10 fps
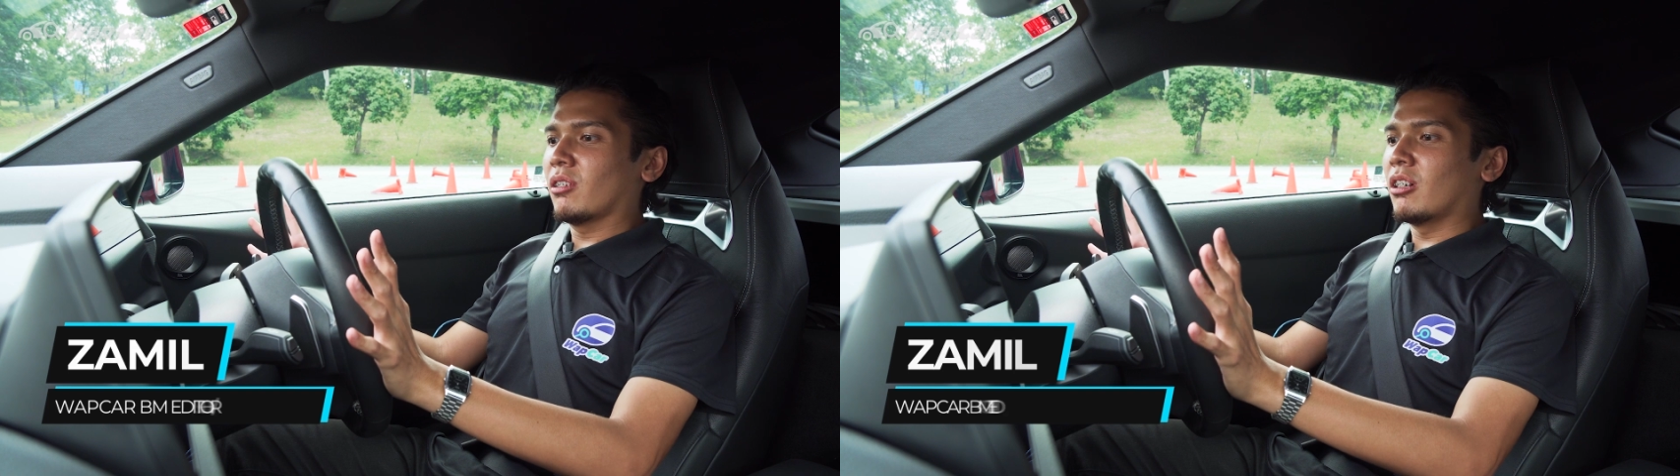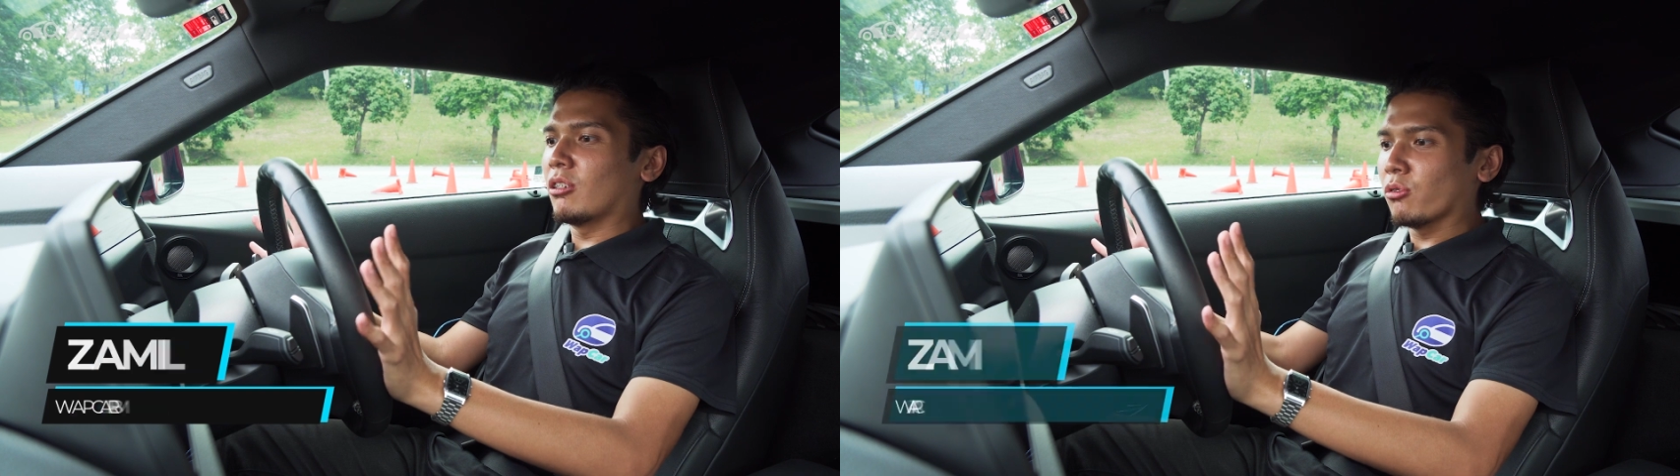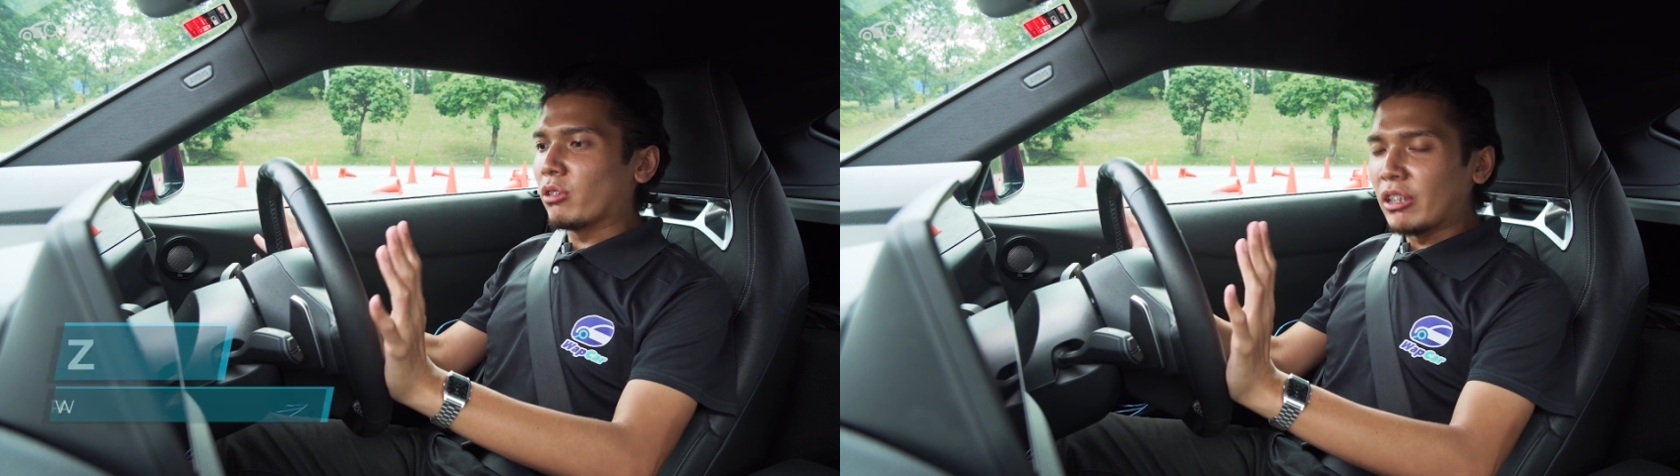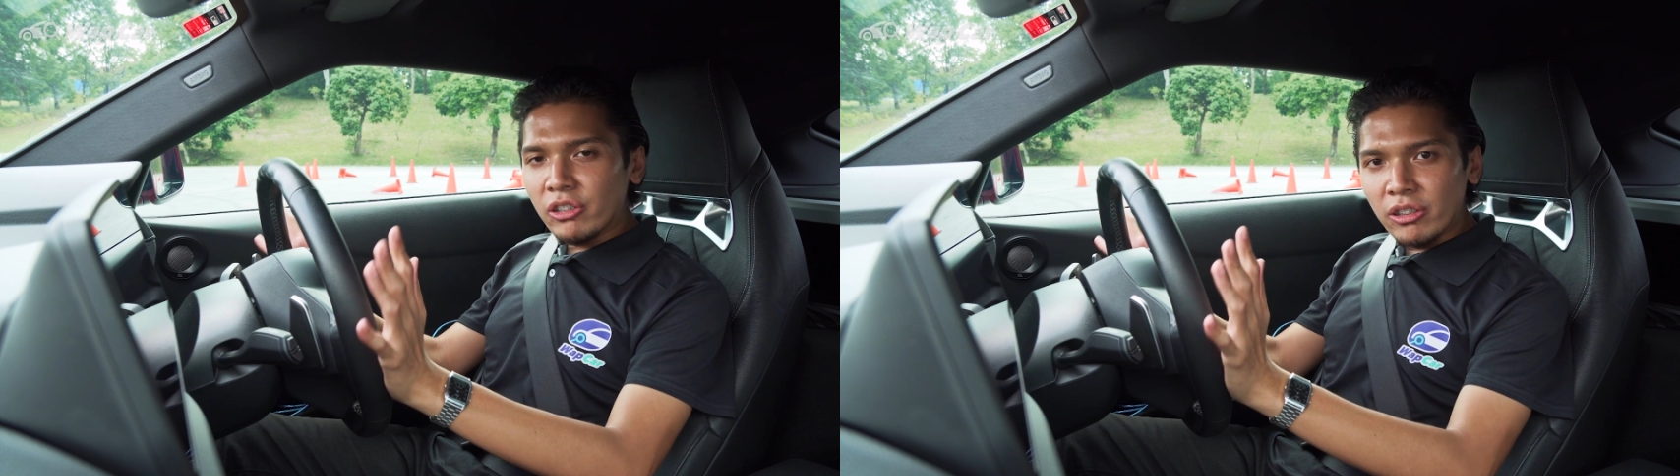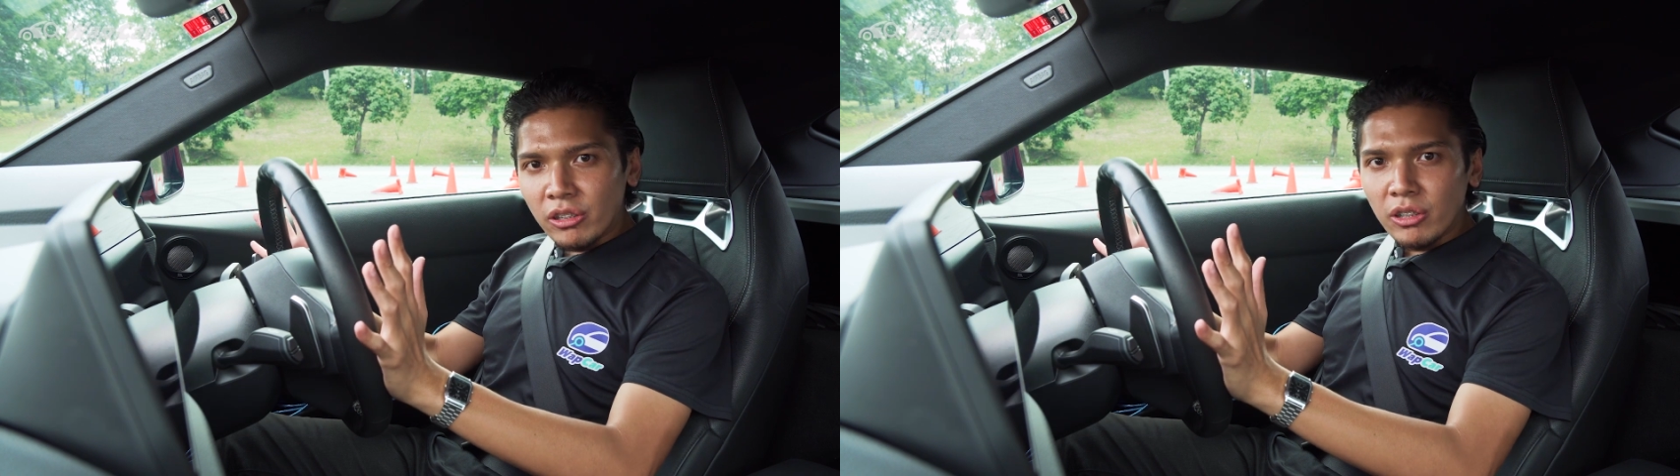how to
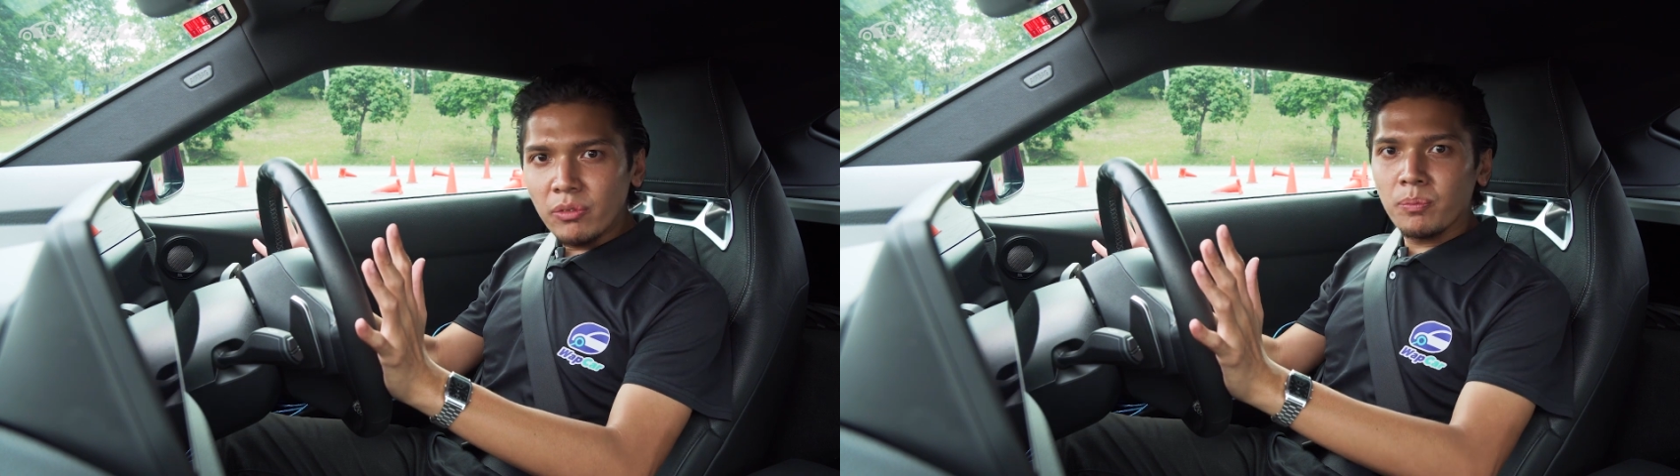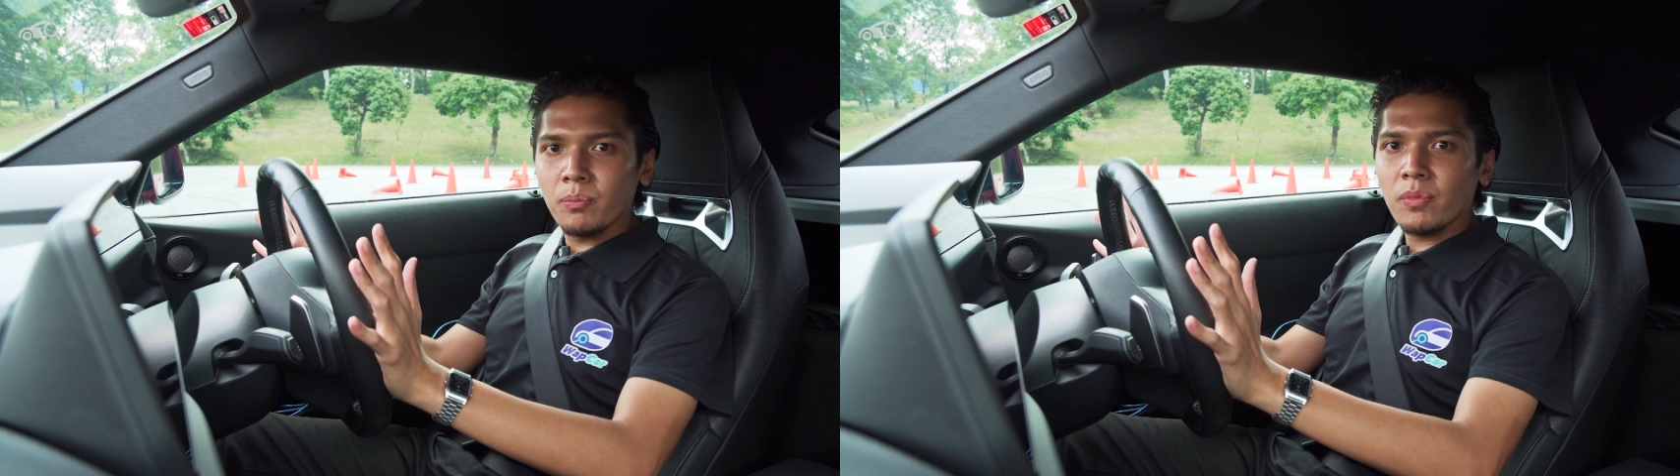initiate the drift